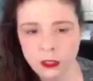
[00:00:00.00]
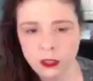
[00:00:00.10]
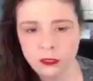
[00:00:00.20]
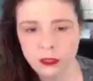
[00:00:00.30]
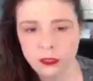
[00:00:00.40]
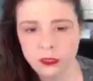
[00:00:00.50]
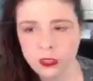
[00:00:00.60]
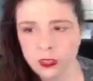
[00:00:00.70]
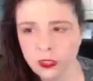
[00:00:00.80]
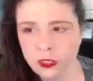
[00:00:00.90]
off of
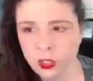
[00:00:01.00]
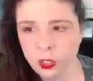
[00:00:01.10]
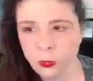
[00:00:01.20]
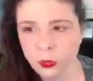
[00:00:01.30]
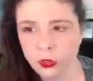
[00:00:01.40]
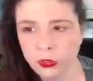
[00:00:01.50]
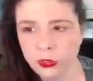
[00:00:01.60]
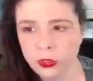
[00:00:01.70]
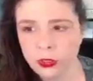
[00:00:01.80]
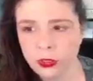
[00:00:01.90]
the Psijic
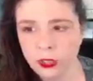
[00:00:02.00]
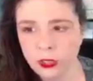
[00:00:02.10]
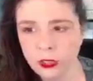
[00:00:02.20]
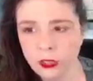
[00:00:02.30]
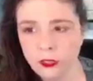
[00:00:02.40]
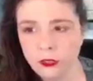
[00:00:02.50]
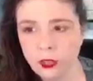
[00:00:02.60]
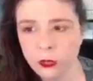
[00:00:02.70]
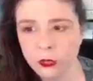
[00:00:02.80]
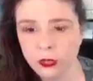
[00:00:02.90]
portals uh, if you
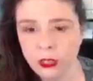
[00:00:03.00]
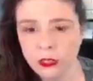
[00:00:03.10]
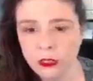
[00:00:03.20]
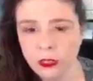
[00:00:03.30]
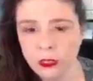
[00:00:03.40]
do it right.